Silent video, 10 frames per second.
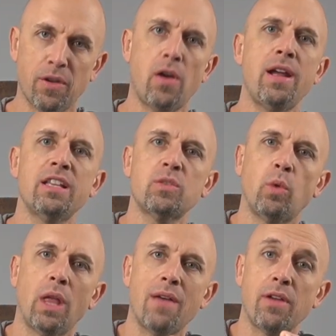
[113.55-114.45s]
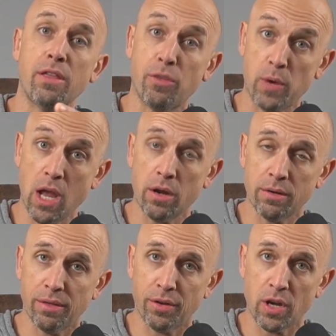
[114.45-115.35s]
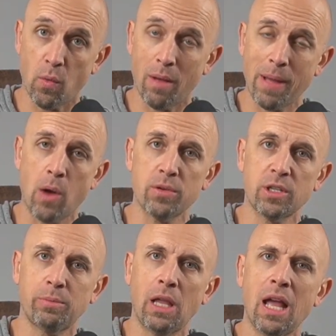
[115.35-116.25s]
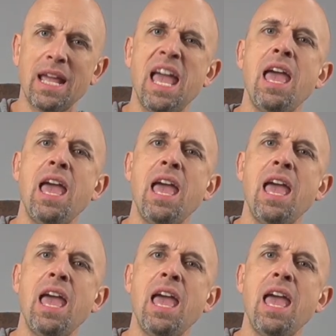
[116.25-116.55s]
variants will have a 330 watt power supply,